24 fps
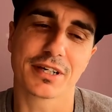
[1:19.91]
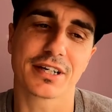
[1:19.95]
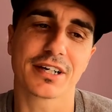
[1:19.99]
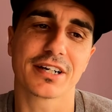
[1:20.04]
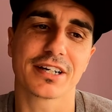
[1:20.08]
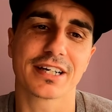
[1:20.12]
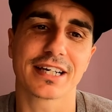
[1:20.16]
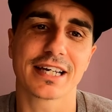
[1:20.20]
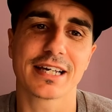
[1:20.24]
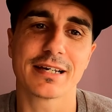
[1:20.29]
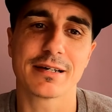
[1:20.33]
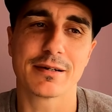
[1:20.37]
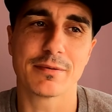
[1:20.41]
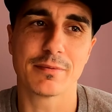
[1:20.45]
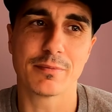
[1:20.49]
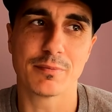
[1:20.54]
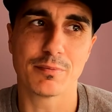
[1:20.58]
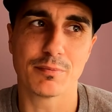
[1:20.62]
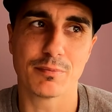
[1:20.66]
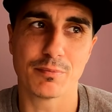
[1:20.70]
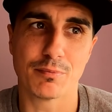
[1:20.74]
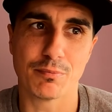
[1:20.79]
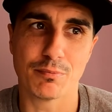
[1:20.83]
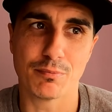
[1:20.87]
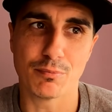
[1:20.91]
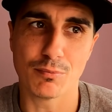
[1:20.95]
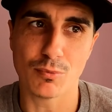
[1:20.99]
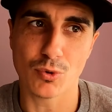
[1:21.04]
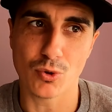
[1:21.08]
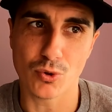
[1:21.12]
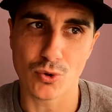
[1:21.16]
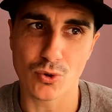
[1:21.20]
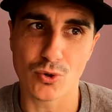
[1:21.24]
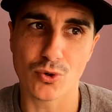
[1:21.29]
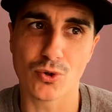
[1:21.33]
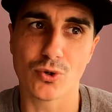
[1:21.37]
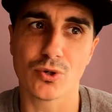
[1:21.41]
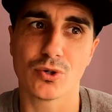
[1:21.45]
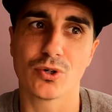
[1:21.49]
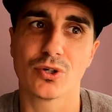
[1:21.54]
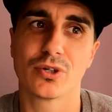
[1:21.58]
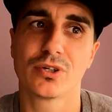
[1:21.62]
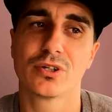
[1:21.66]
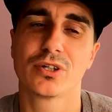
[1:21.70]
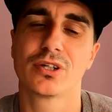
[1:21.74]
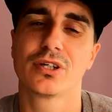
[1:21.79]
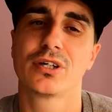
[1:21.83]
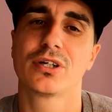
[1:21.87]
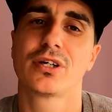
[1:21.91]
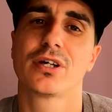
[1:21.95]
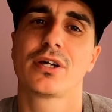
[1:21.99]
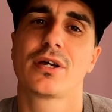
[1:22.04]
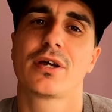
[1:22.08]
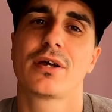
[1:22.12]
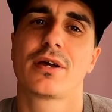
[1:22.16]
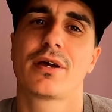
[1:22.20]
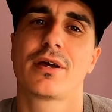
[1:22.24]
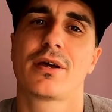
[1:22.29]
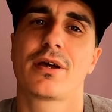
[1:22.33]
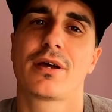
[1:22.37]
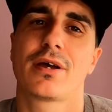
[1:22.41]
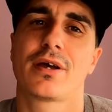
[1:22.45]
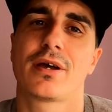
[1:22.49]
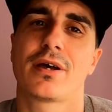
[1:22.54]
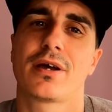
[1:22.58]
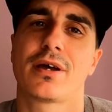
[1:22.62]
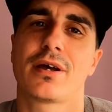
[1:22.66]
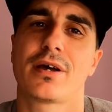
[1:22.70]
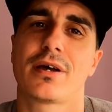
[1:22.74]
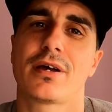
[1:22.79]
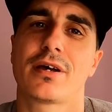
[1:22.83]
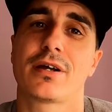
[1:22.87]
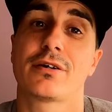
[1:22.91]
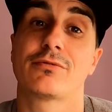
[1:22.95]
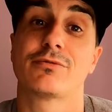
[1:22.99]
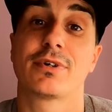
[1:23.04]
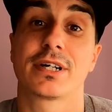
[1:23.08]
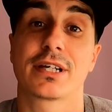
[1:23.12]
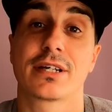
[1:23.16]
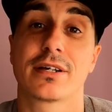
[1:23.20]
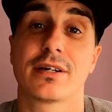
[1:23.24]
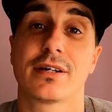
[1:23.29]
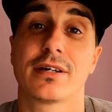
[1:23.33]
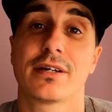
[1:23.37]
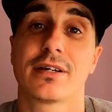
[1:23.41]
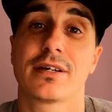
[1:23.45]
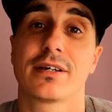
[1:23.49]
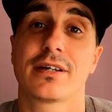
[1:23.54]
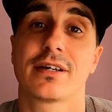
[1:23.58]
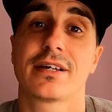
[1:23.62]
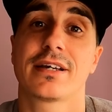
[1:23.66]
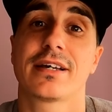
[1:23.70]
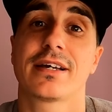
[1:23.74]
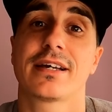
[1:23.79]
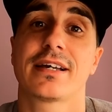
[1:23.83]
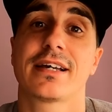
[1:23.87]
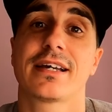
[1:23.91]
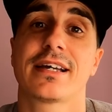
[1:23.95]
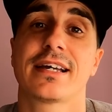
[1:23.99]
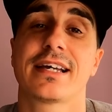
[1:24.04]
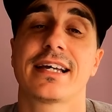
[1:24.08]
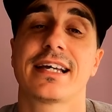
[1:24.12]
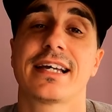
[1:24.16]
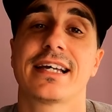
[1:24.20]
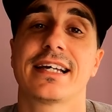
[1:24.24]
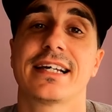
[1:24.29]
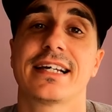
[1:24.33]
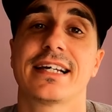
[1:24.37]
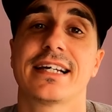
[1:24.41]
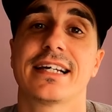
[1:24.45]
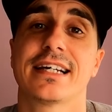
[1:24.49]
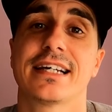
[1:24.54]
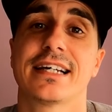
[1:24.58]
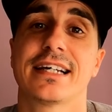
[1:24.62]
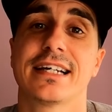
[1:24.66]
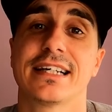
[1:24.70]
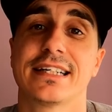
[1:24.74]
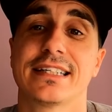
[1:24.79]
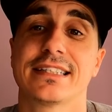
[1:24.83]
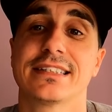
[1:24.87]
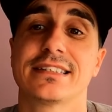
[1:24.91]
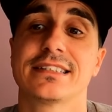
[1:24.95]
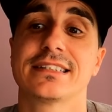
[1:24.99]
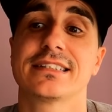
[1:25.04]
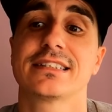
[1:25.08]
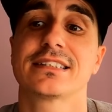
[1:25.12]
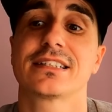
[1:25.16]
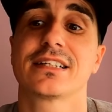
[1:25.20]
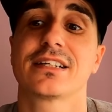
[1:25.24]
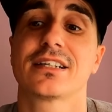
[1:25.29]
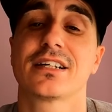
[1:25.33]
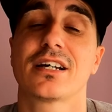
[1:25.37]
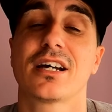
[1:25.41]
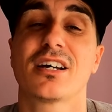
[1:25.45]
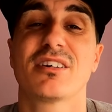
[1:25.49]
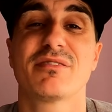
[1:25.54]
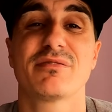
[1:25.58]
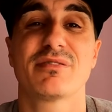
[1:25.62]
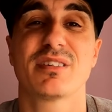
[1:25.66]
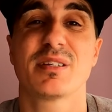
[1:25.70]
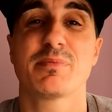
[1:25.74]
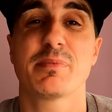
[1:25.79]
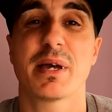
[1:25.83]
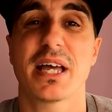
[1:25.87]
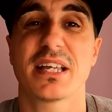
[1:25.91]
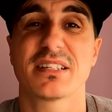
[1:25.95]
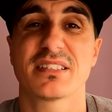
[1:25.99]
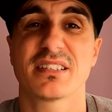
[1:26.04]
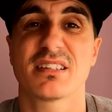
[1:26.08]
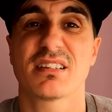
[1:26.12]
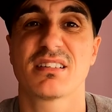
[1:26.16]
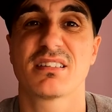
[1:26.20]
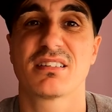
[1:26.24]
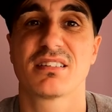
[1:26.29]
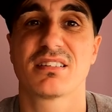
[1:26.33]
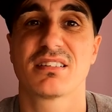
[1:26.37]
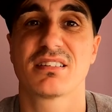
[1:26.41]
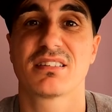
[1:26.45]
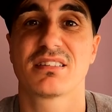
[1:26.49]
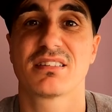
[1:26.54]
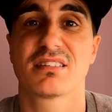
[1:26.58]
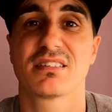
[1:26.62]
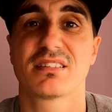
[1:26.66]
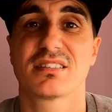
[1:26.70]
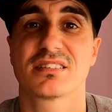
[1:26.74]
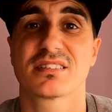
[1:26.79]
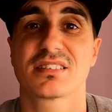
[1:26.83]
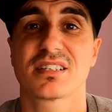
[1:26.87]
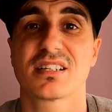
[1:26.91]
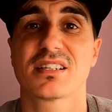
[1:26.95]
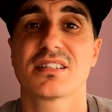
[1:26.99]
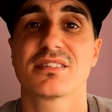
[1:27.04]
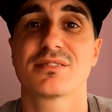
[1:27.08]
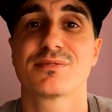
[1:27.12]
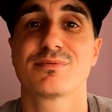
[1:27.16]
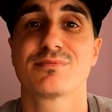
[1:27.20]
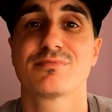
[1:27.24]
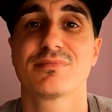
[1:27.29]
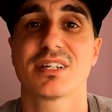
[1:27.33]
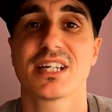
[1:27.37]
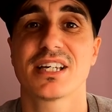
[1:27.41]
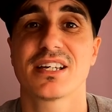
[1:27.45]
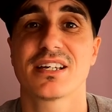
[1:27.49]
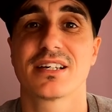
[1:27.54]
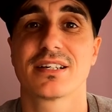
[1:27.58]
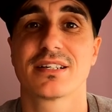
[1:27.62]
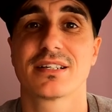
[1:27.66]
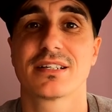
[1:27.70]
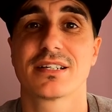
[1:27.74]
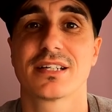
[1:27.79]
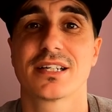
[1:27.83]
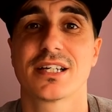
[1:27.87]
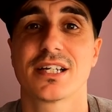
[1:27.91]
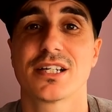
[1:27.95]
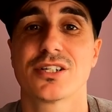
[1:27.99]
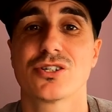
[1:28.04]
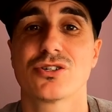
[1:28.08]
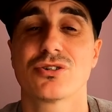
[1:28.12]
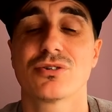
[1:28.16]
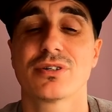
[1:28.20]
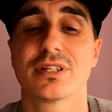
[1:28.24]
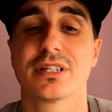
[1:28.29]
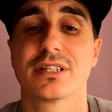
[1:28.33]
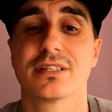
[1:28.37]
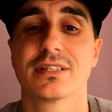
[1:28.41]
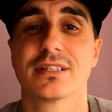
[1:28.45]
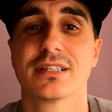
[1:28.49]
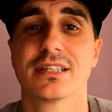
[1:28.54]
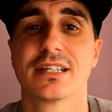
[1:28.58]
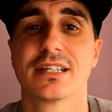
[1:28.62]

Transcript: They're going to get more regular and hopefully better. So yeah, enjoy.